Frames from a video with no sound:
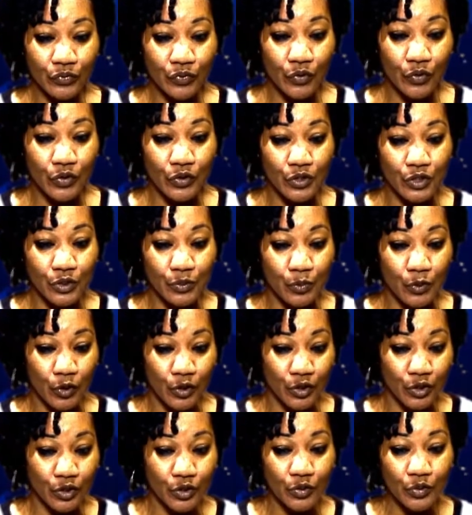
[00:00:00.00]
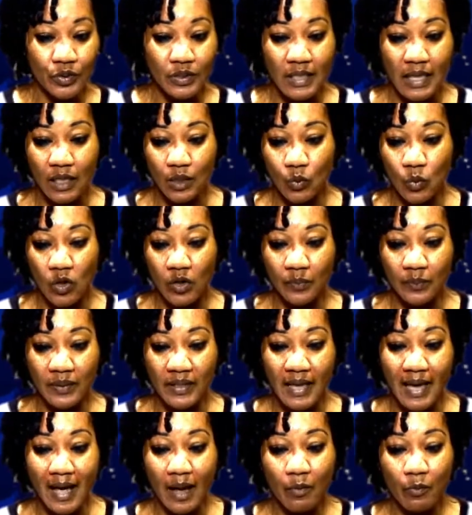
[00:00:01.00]
for sport news at 1
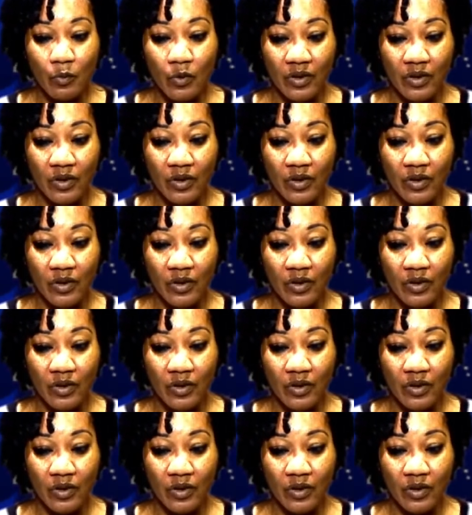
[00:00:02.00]
p.m.